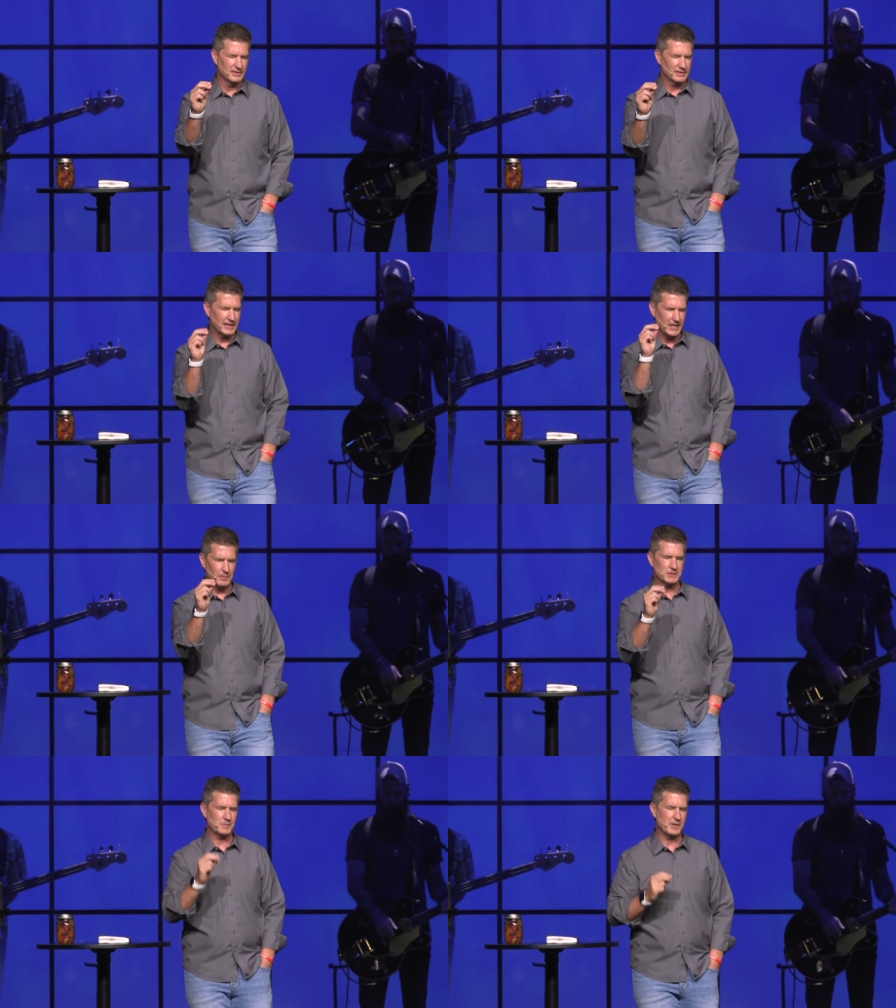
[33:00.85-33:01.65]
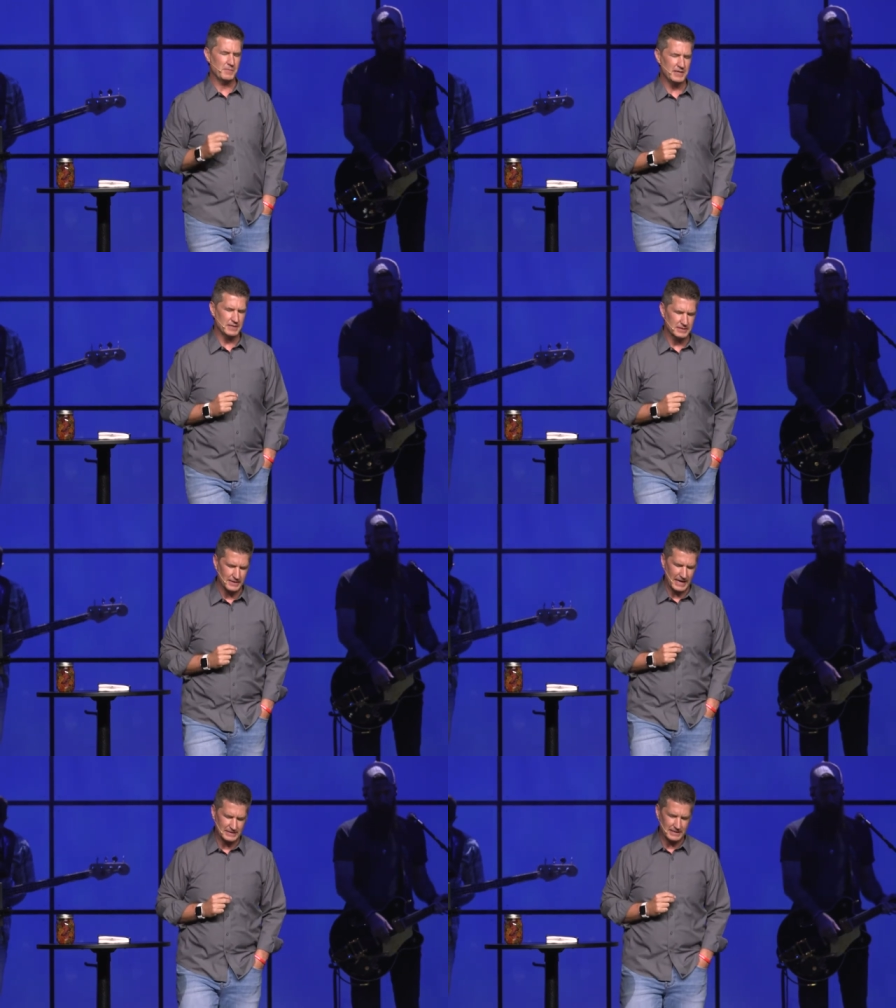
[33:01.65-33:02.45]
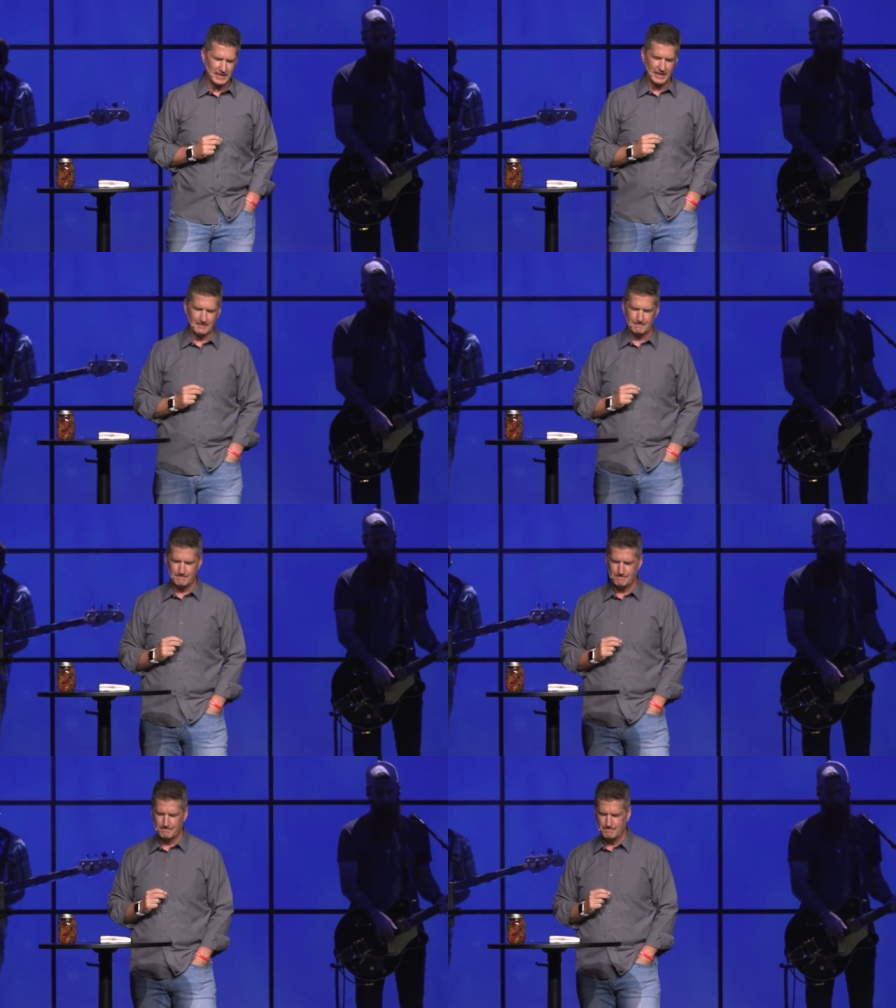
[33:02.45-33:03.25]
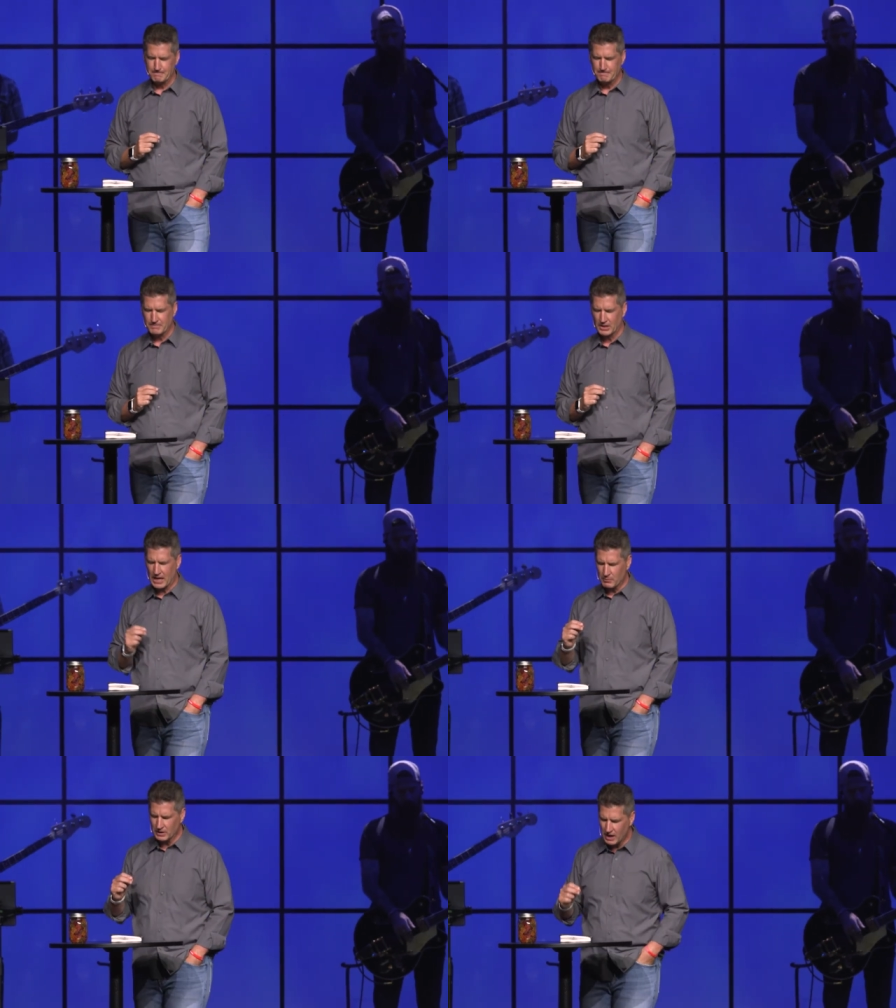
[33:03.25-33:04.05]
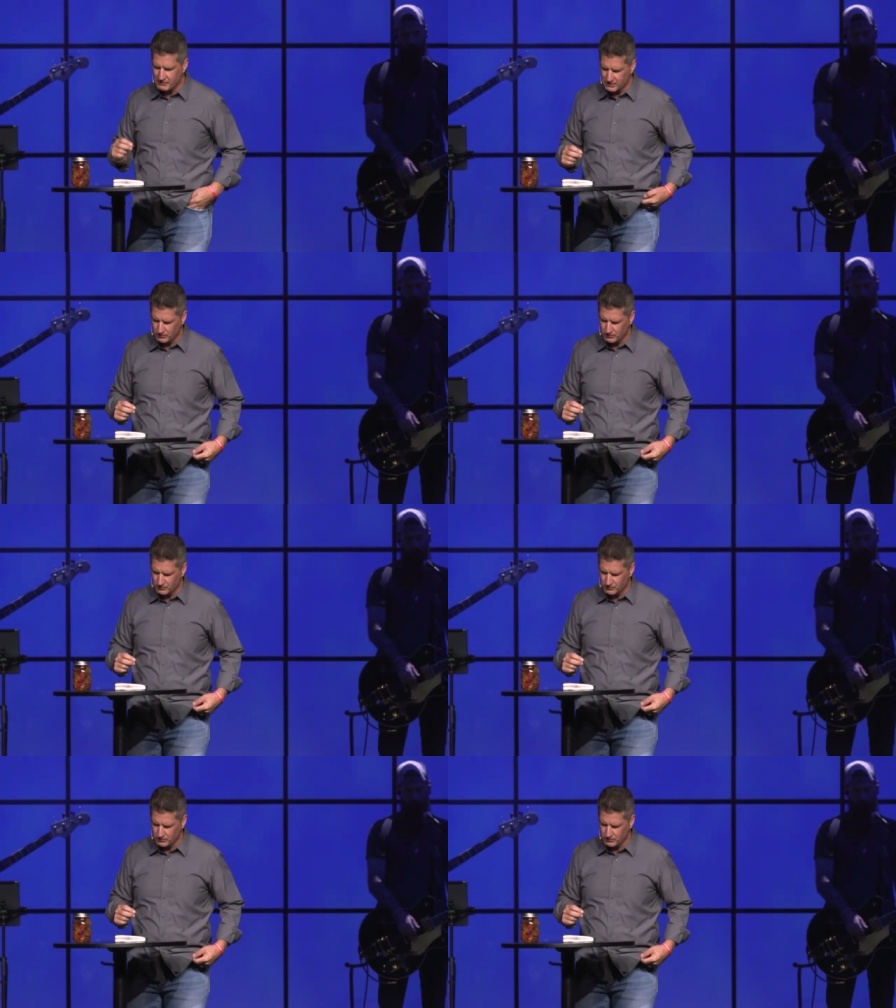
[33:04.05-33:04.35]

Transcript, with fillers: God, help us to be obedient to that today. God, we love You.